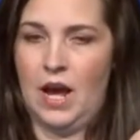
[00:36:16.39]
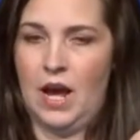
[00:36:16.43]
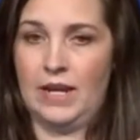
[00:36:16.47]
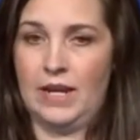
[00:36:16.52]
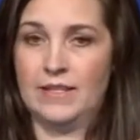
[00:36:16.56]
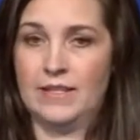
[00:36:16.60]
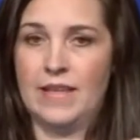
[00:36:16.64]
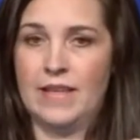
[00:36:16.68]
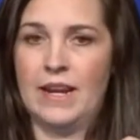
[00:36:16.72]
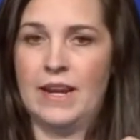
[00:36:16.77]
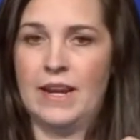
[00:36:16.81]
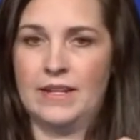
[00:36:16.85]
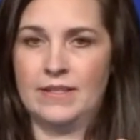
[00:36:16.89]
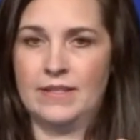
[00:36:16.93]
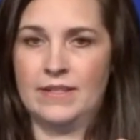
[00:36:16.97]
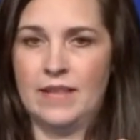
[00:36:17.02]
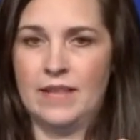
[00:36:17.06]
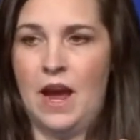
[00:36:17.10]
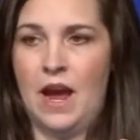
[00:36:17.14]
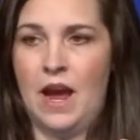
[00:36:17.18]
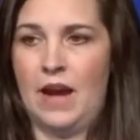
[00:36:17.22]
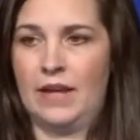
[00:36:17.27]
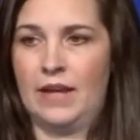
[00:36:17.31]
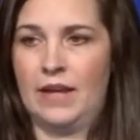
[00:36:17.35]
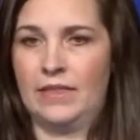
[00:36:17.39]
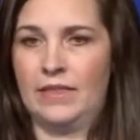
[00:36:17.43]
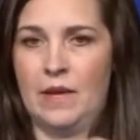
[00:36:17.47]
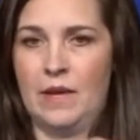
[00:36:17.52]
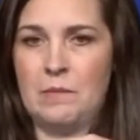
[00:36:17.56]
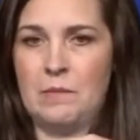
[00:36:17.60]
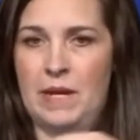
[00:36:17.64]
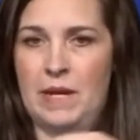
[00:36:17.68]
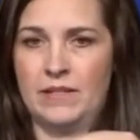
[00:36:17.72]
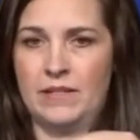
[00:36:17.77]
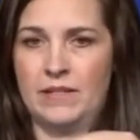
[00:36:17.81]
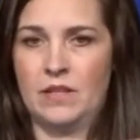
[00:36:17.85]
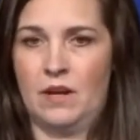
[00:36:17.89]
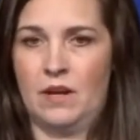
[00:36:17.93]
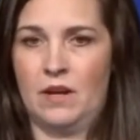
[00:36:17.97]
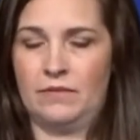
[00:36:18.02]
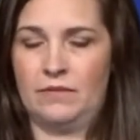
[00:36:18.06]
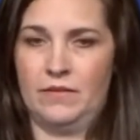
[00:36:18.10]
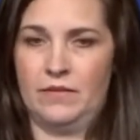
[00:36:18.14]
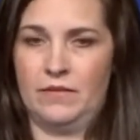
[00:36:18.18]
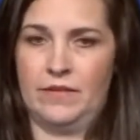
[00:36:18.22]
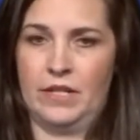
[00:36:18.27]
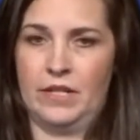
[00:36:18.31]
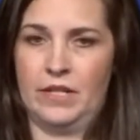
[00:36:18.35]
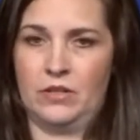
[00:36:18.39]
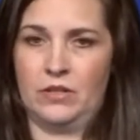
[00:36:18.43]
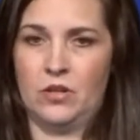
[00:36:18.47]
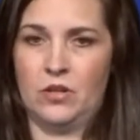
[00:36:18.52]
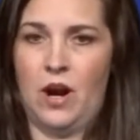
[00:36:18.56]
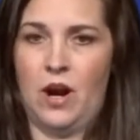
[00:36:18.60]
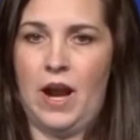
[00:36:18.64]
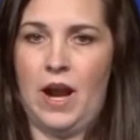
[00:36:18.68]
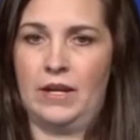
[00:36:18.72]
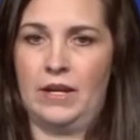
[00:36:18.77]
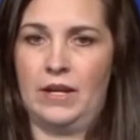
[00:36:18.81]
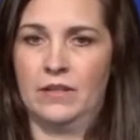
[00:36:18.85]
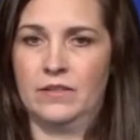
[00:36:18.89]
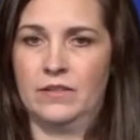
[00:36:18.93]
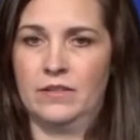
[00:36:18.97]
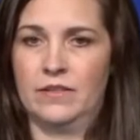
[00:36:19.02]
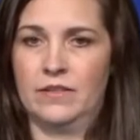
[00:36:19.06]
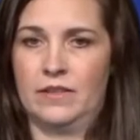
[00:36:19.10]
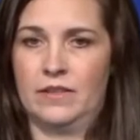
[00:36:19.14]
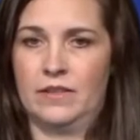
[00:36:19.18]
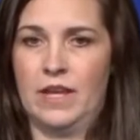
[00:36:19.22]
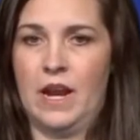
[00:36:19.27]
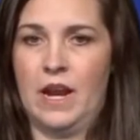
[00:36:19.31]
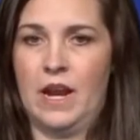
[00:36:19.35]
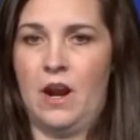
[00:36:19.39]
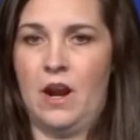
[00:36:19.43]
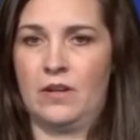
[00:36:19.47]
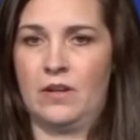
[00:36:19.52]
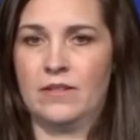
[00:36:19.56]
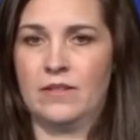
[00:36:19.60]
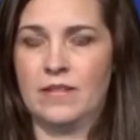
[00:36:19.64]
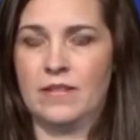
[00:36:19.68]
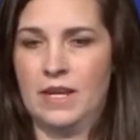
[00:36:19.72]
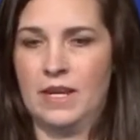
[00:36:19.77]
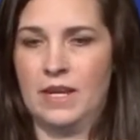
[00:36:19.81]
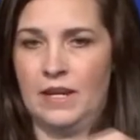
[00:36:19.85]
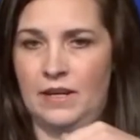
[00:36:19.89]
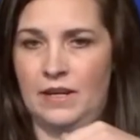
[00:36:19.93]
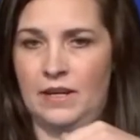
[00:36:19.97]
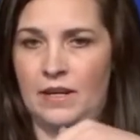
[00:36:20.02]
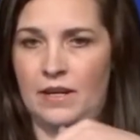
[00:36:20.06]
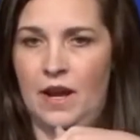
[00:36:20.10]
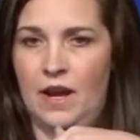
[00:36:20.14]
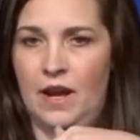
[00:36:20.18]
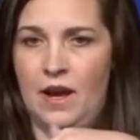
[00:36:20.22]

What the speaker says: is that a sign that based off of their trials that they are seeing